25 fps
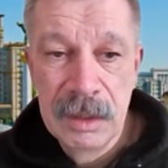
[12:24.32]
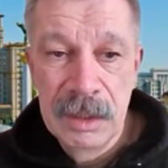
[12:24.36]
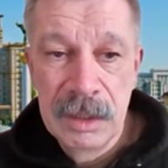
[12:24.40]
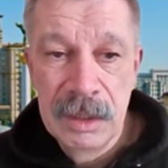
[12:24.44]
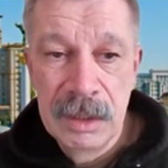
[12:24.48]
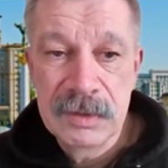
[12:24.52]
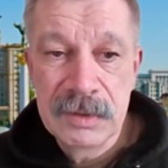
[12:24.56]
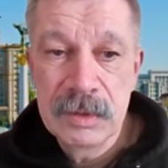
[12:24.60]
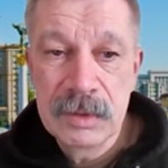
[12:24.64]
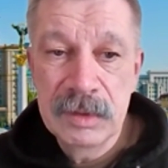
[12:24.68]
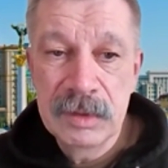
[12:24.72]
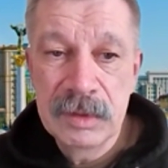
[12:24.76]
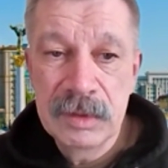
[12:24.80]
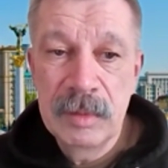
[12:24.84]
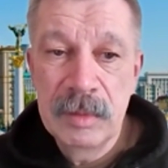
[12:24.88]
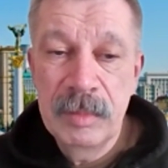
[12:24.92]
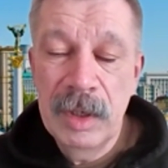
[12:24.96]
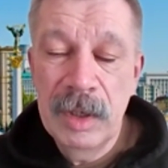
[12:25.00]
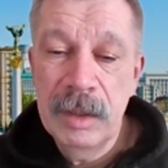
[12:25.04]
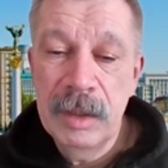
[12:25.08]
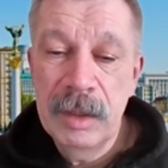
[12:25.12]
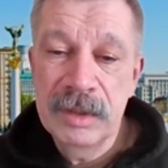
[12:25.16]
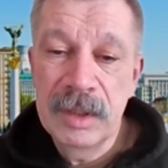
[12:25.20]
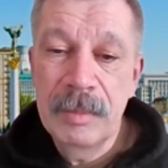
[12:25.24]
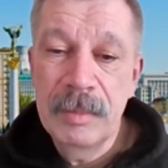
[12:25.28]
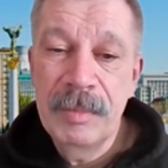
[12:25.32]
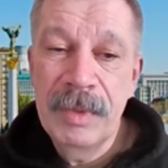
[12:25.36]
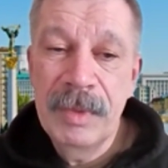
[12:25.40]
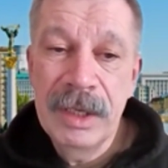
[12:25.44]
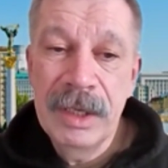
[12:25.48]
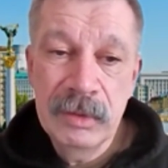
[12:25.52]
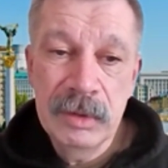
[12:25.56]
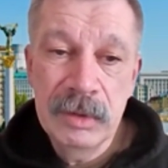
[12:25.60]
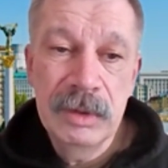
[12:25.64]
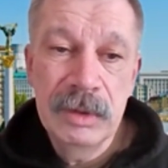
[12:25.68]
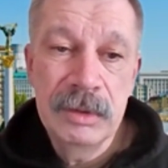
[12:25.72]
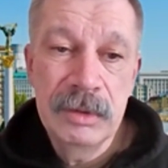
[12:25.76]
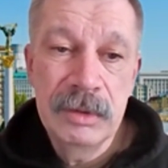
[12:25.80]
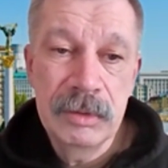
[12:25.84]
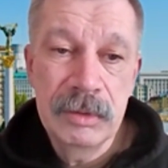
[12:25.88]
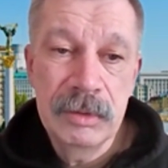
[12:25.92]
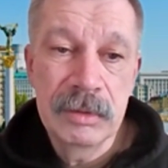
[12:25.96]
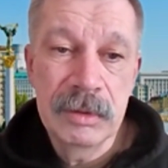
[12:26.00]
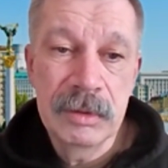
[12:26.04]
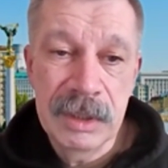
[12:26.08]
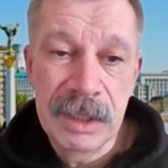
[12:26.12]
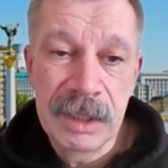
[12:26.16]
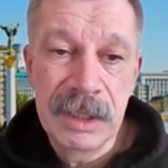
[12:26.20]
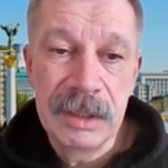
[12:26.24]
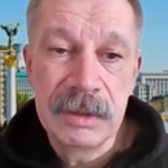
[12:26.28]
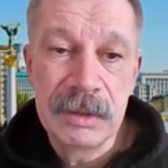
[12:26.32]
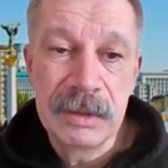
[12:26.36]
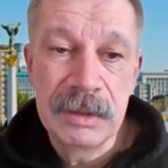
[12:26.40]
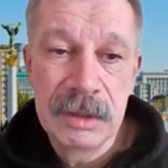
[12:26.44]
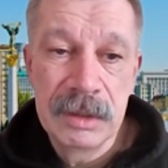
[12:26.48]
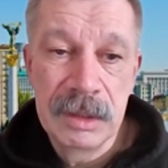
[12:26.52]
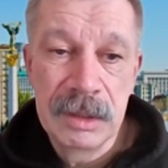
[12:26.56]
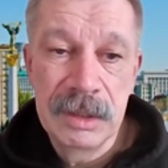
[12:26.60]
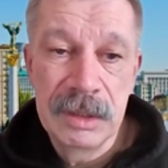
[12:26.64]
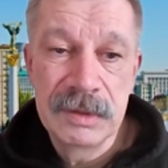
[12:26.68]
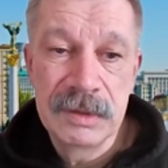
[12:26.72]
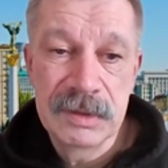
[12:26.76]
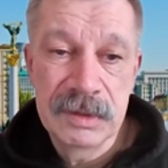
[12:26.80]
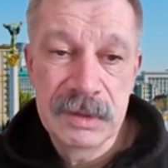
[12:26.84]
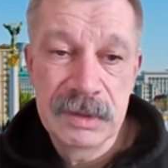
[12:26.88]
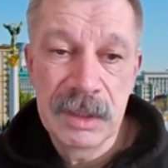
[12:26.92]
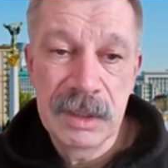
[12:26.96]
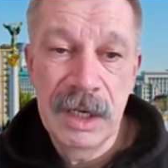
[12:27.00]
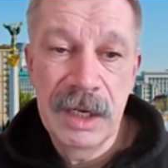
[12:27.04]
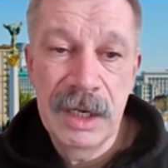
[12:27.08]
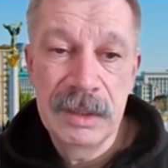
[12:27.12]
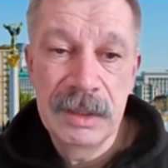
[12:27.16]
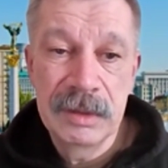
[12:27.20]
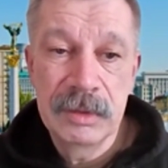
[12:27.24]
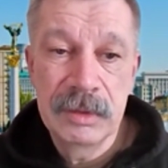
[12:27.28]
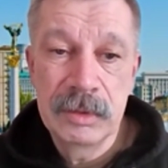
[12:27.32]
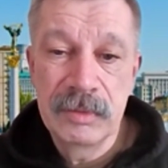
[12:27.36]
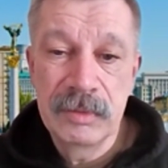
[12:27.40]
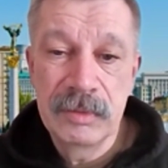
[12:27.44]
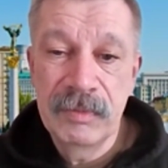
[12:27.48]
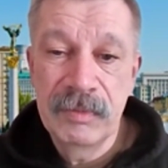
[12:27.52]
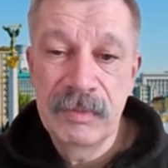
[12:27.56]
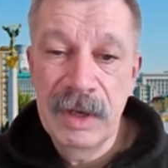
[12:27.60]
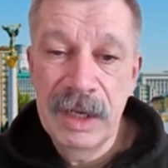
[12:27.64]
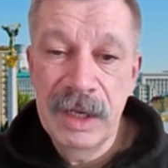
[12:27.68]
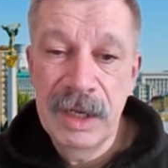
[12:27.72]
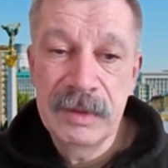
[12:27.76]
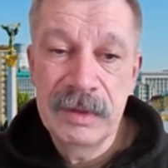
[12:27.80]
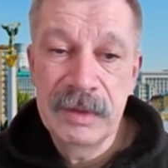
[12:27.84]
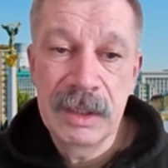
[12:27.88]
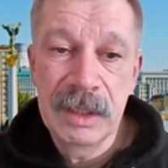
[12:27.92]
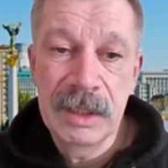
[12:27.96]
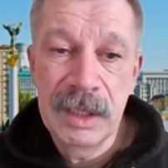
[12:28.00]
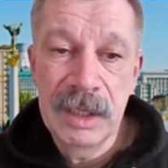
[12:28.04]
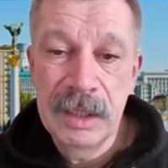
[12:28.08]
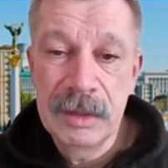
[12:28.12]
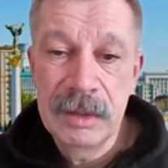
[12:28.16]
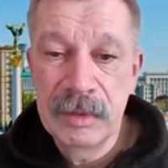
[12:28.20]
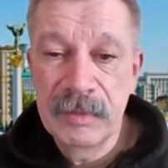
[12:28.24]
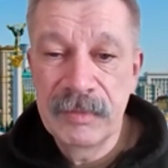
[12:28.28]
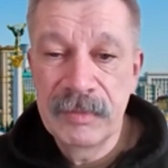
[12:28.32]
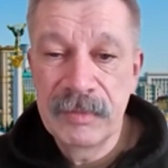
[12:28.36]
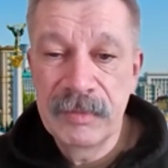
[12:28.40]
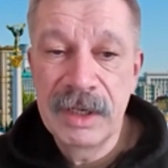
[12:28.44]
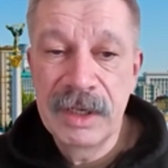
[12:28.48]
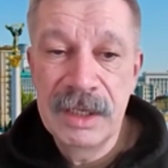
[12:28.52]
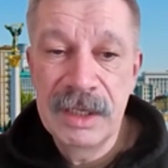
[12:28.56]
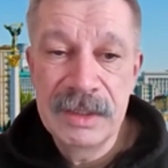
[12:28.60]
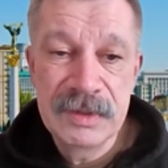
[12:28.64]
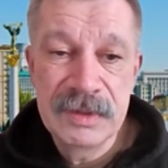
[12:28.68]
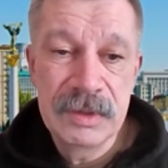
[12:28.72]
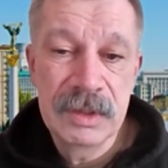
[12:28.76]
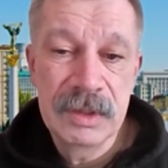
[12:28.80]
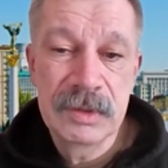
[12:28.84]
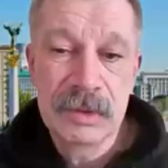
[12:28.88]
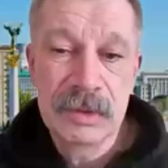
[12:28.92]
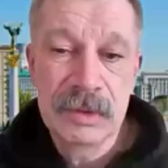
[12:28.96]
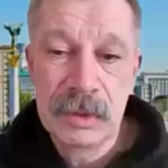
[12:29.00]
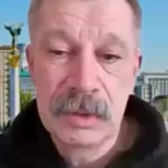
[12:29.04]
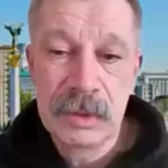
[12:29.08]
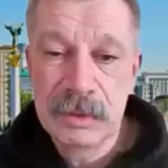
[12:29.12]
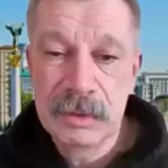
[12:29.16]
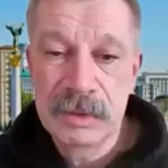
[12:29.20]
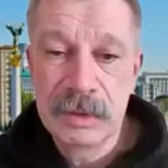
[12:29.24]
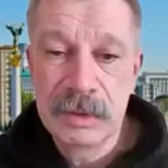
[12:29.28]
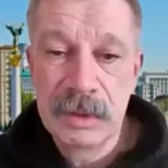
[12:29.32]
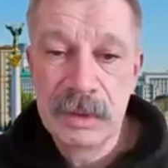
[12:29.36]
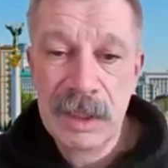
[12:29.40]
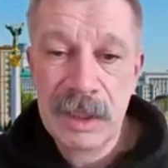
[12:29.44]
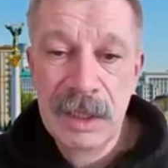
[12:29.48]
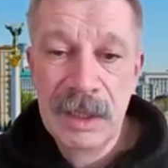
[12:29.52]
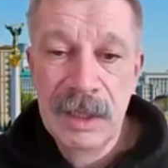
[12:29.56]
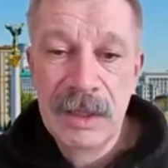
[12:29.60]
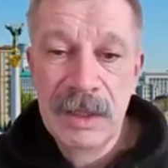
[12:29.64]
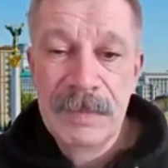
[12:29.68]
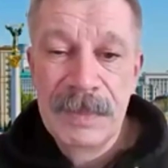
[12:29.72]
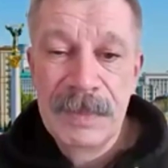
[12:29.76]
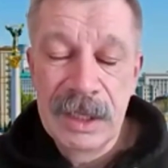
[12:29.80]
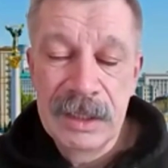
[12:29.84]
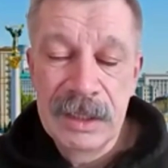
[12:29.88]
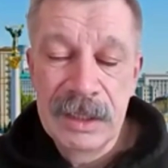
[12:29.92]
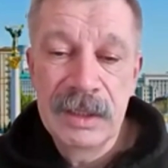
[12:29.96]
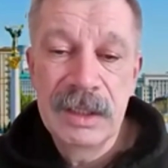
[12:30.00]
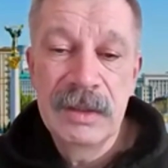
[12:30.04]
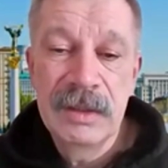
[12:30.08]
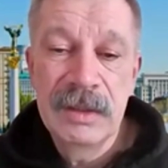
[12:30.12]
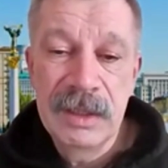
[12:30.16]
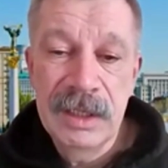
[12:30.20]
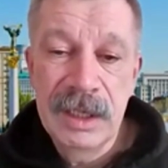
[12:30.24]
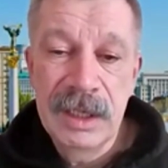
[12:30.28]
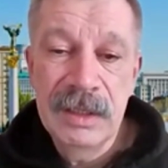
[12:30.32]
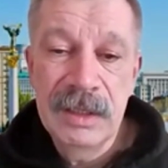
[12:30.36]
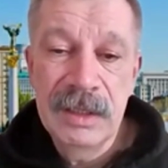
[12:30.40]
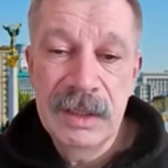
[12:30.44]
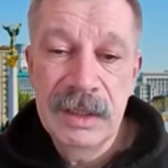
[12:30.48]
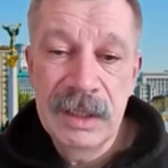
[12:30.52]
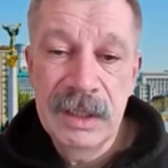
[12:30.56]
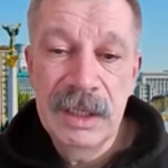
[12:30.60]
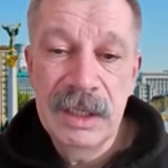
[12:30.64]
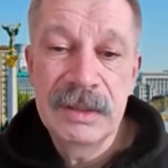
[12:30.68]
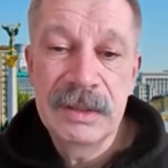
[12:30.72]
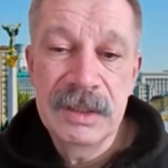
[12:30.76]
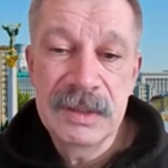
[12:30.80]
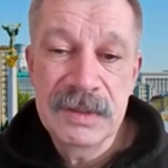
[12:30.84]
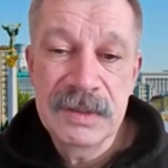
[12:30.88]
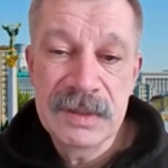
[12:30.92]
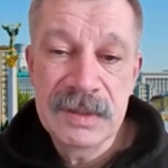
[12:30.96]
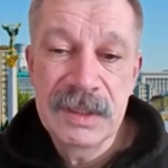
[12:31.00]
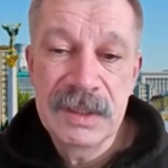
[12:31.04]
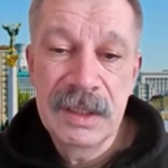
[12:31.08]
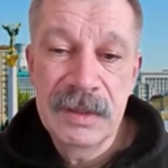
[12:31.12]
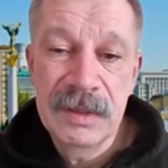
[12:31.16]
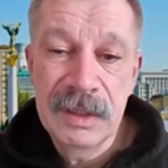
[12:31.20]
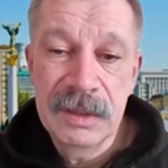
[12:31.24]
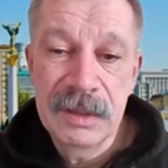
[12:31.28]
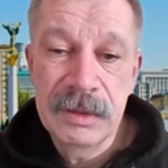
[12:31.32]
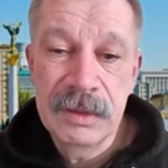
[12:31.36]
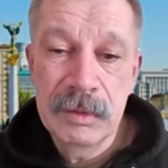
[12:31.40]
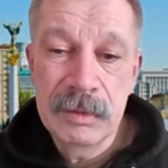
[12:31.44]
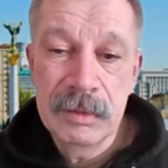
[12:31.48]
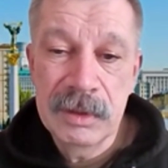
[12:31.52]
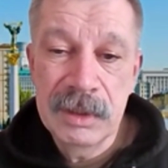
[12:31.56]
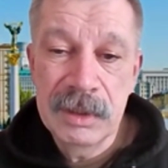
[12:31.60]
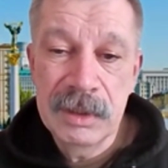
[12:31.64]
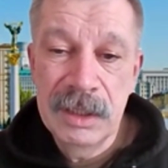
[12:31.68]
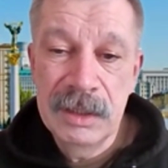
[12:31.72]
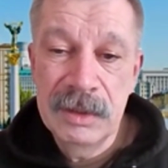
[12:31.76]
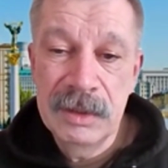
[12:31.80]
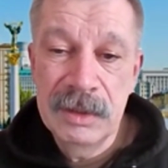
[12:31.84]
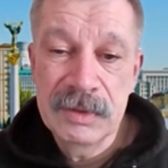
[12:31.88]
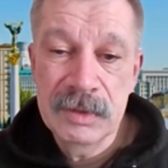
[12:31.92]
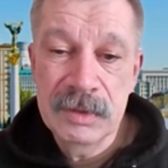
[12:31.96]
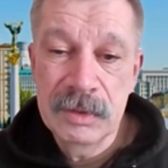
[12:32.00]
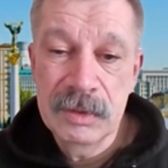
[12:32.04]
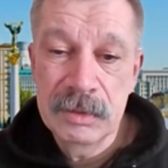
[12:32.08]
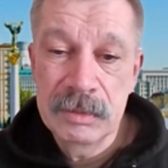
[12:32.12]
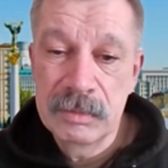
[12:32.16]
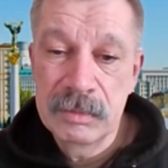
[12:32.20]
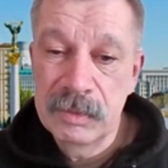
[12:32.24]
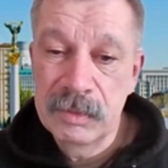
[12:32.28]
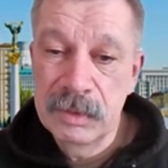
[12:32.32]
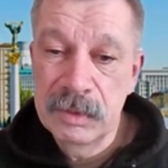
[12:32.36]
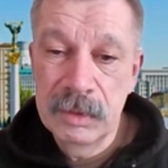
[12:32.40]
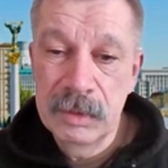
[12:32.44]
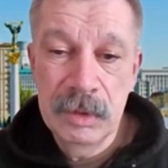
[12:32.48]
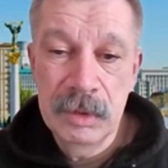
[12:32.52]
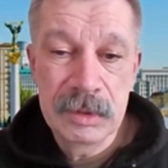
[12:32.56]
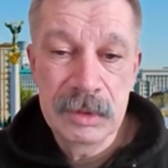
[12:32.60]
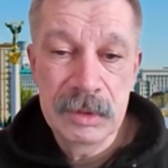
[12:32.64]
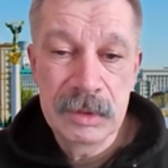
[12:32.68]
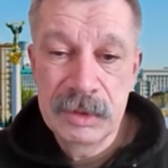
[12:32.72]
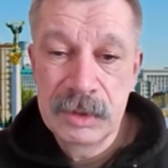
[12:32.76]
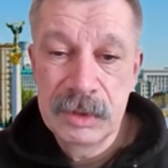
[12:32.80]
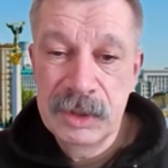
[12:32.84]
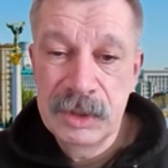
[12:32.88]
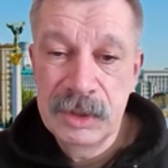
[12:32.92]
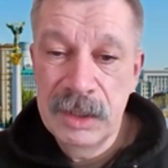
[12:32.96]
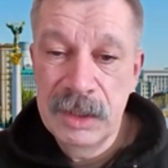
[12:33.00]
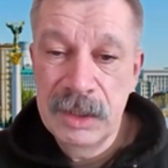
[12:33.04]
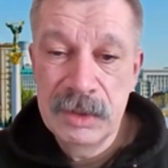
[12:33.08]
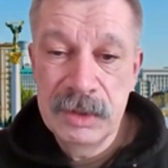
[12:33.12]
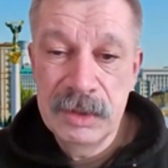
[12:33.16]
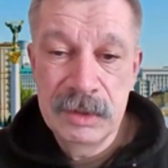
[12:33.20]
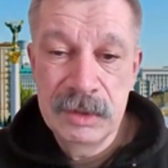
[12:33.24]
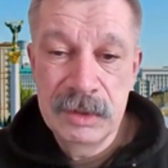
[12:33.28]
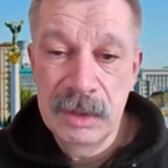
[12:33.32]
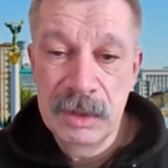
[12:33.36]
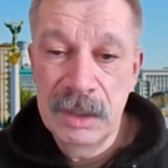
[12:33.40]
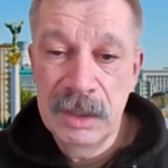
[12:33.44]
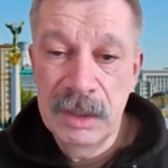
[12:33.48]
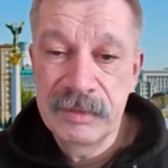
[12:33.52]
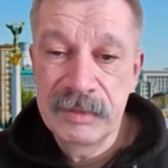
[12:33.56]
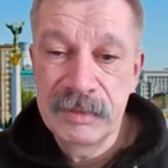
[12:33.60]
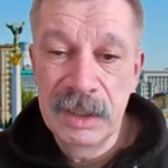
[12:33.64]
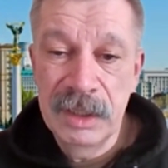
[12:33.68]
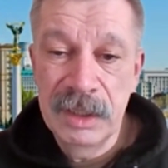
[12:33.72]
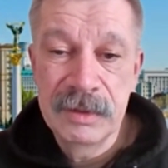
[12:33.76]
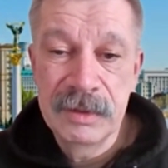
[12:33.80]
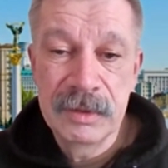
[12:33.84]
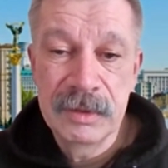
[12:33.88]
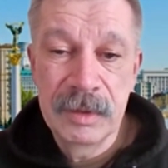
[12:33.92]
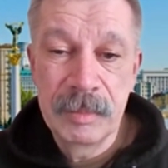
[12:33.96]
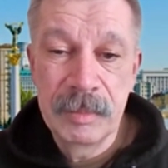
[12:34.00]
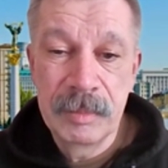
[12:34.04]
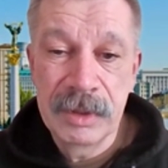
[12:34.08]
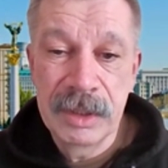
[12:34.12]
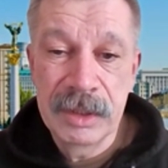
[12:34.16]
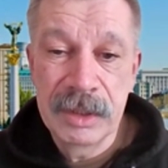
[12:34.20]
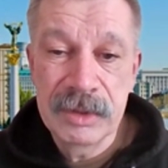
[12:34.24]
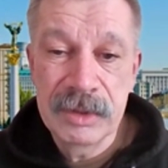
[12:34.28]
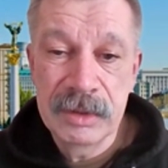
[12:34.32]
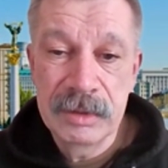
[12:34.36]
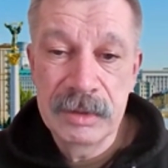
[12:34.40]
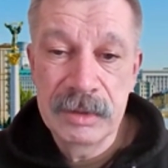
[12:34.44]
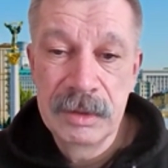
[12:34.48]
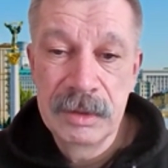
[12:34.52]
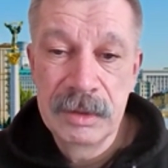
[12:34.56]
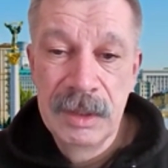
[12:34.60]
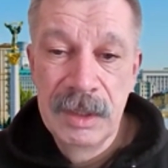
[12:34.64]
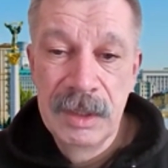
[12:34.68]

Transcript: It's not about abandoning Ukraine. It's trying to find a kind of realistic solution. And in the end, they understand that Ukraine is not changing out under the pressure.